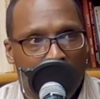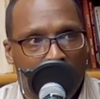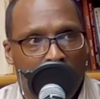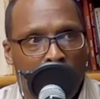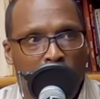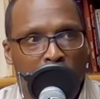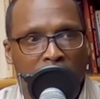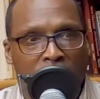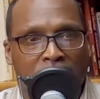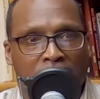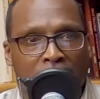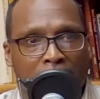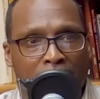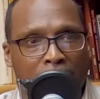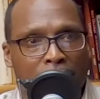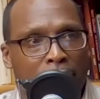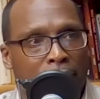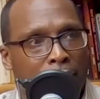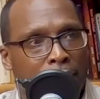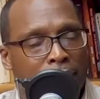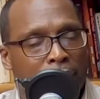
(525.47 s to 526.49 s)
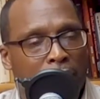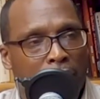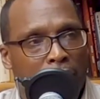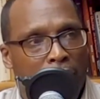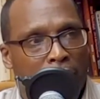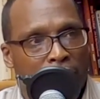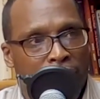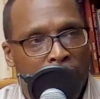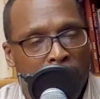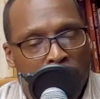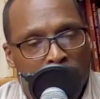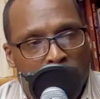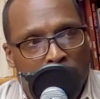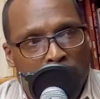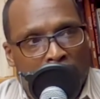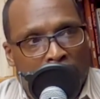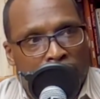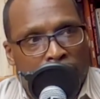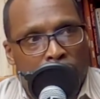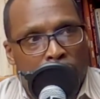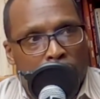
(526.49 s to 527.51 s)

And we're telling them, if you if